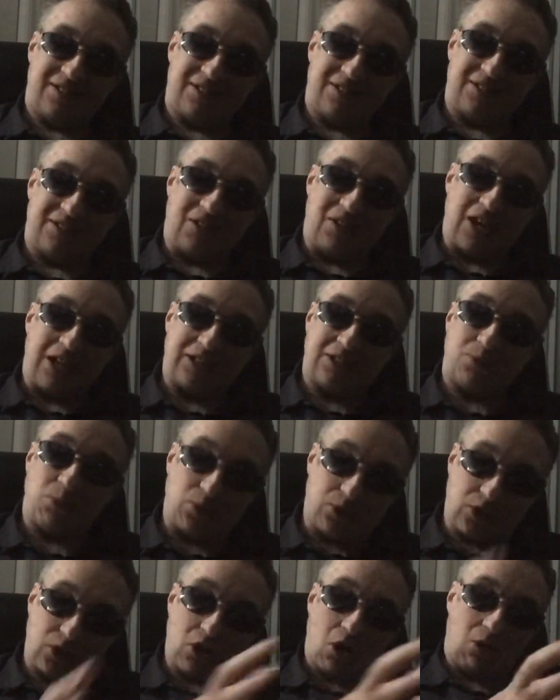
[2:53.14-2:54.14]
So that's
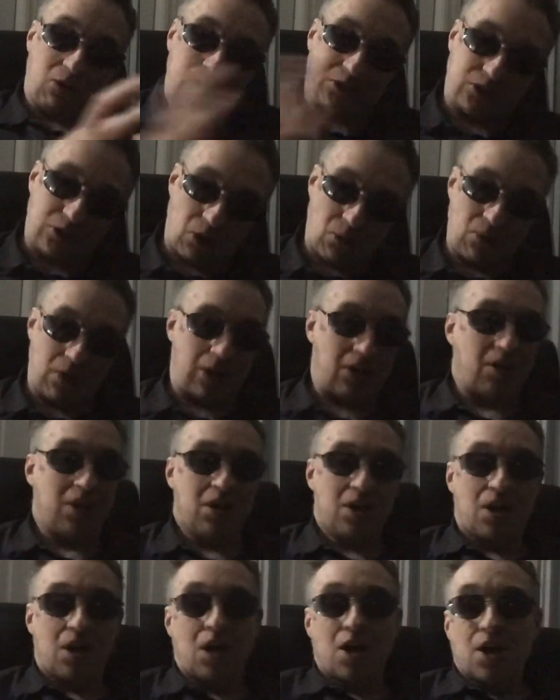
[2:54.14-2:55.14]
what you call zoning.
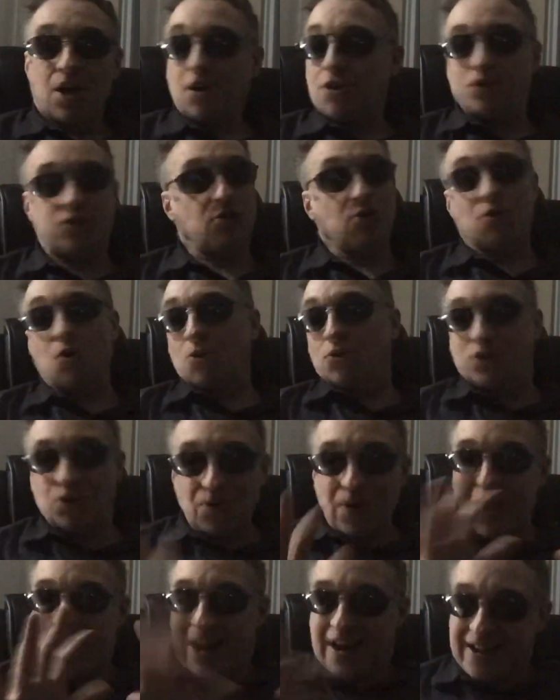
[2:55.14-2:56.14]
So go
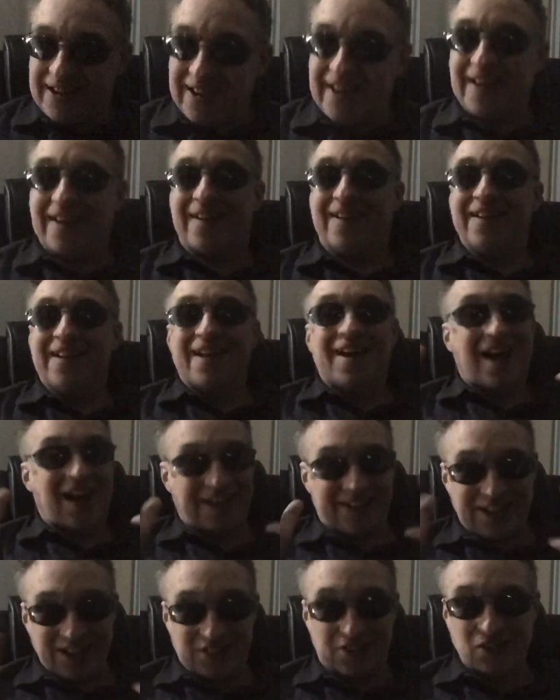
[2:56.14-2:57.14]
to any, I
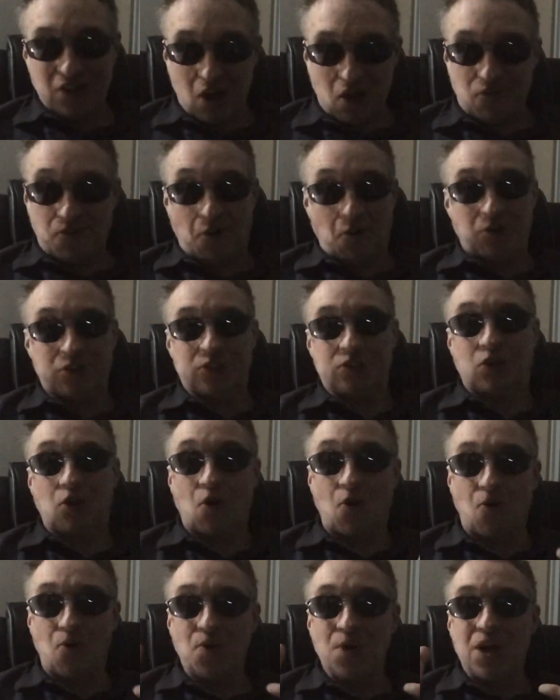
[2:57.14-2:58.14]
kid you not folks,
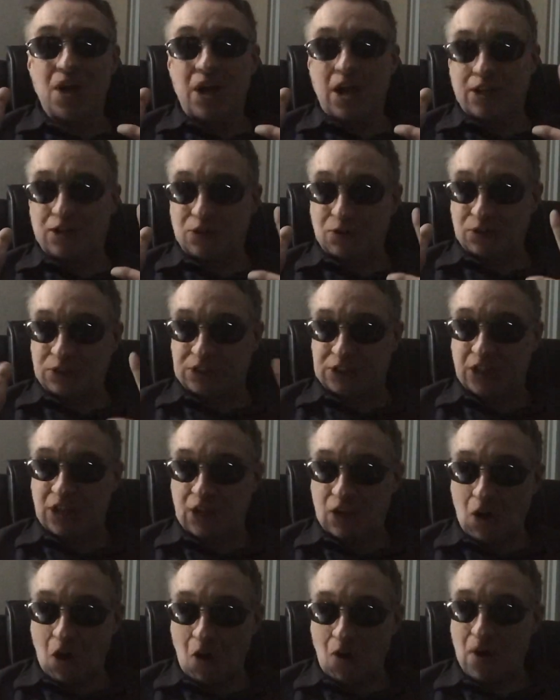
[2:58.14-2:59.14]
go into a
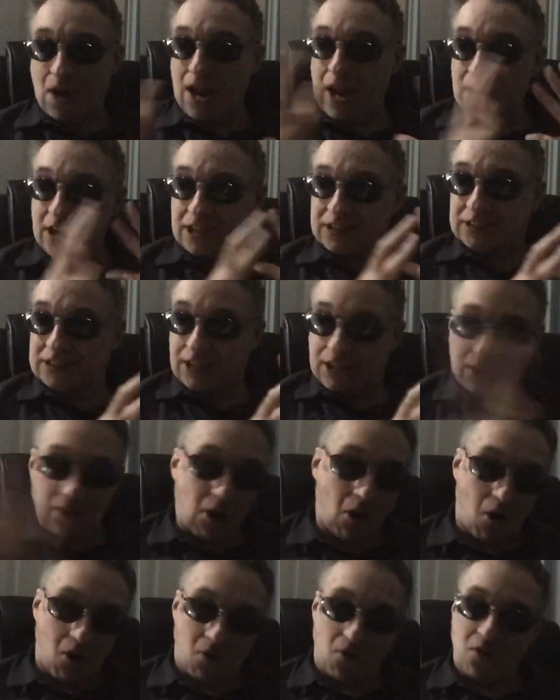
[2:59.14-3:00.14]
city hall, any city
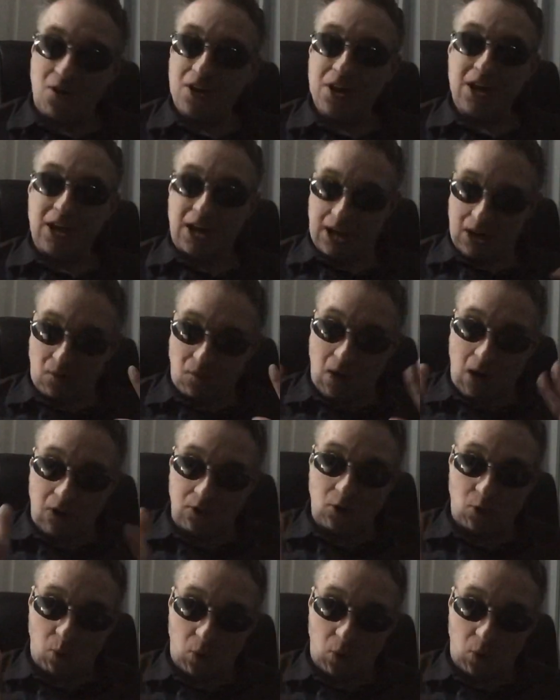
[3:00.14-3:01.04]
hall around the